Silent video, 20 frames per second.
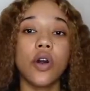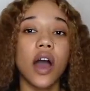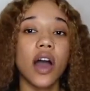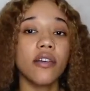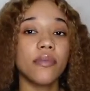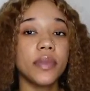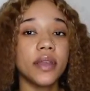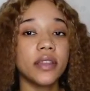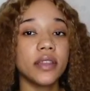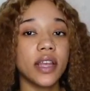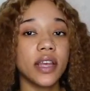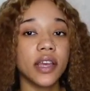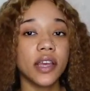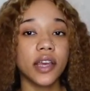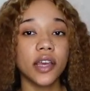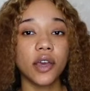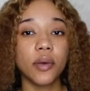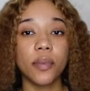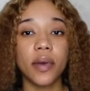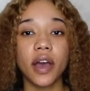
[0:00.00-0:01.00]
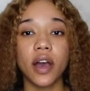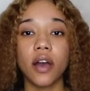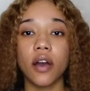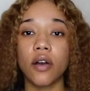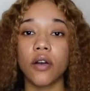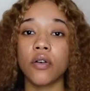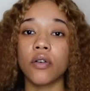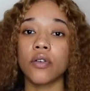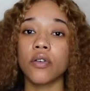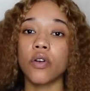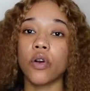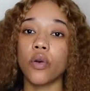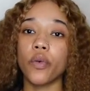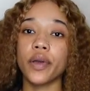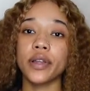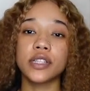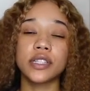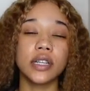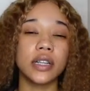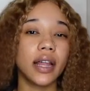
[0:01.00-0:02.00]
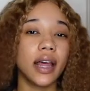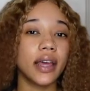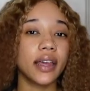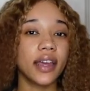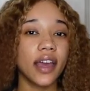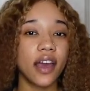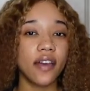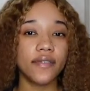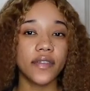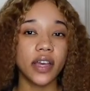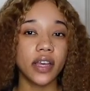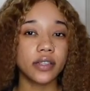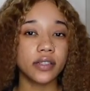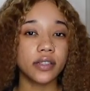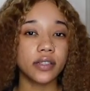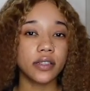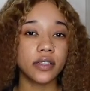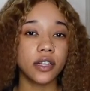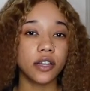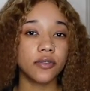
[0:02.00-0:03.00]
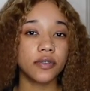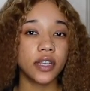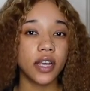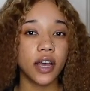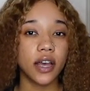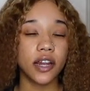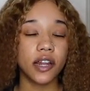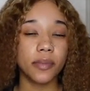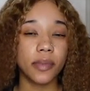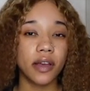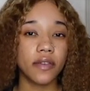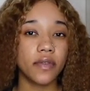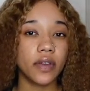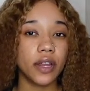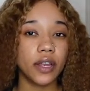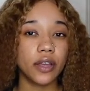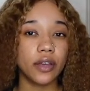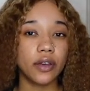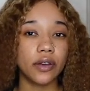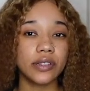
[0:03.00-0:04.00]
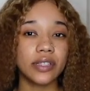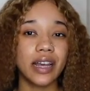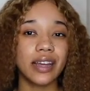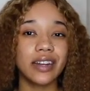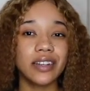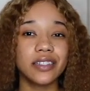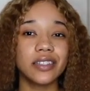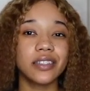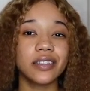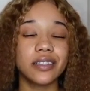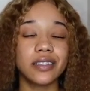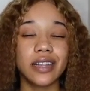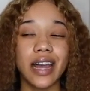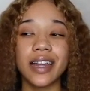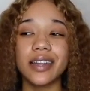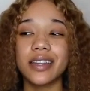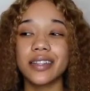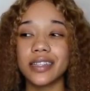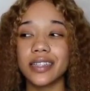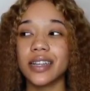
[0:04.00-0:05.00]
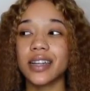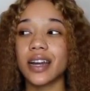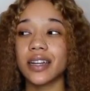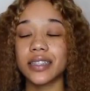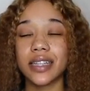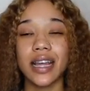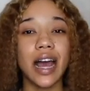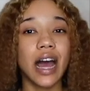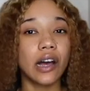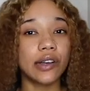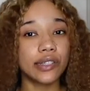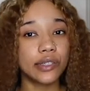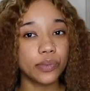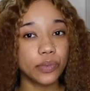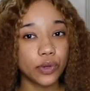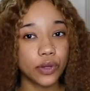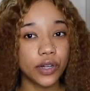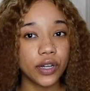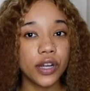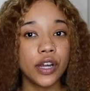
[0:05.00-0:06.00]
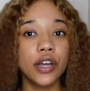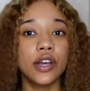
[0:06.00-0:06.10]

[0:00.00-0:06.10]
I've been thinking about going to like cafes and stuff to edit my videos. Kind of just, I need to get out the house more.